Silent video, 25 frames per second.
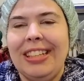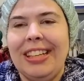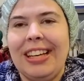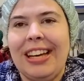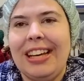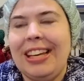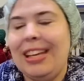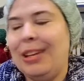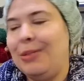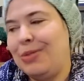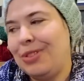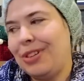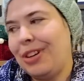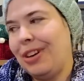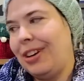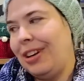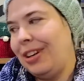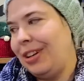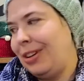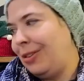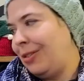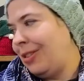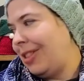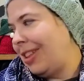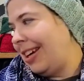I keep starting
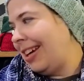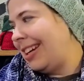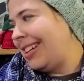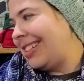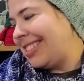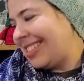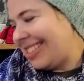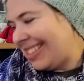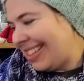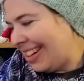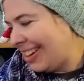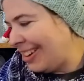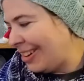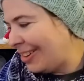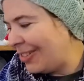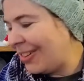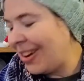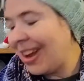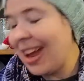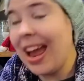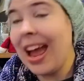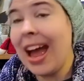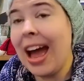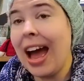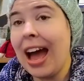new things. So
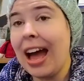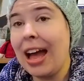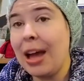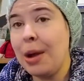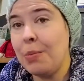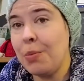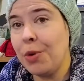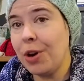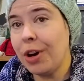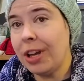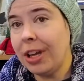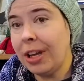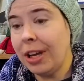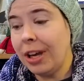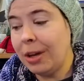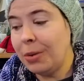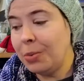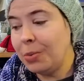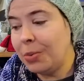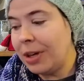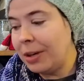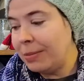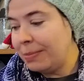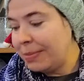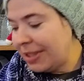I am working on
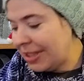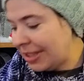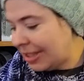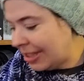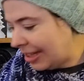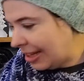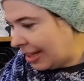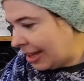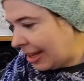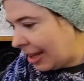whips.